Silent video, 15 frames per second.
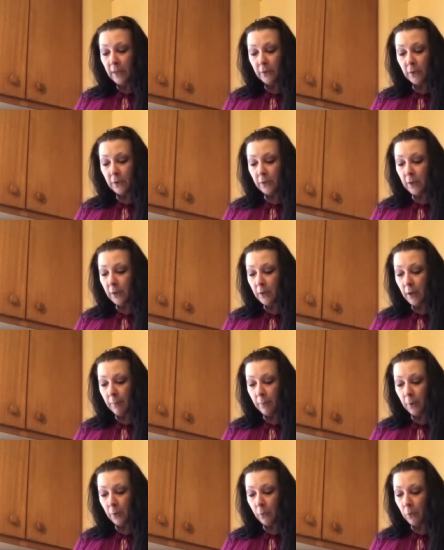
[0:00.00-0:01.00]
It's just
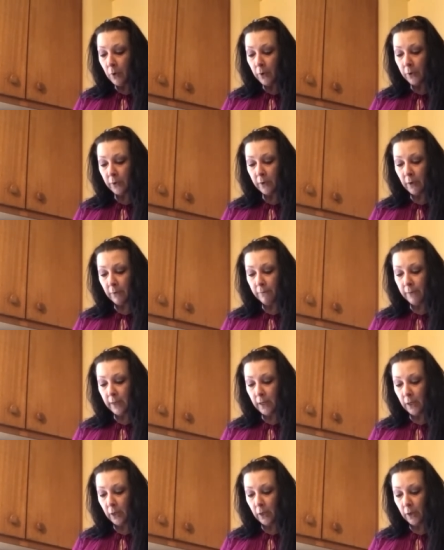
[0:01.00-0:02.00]
cucumber, water, salt,
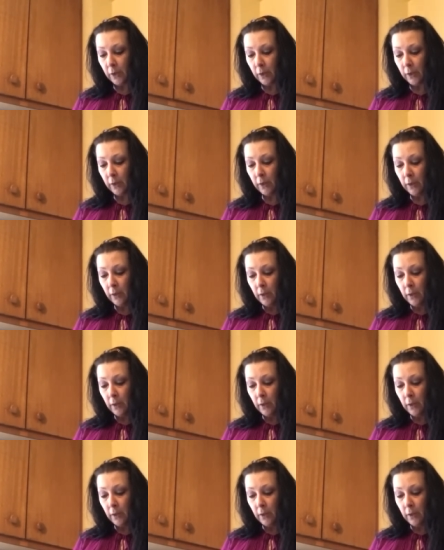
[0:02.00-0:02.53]
vinegar,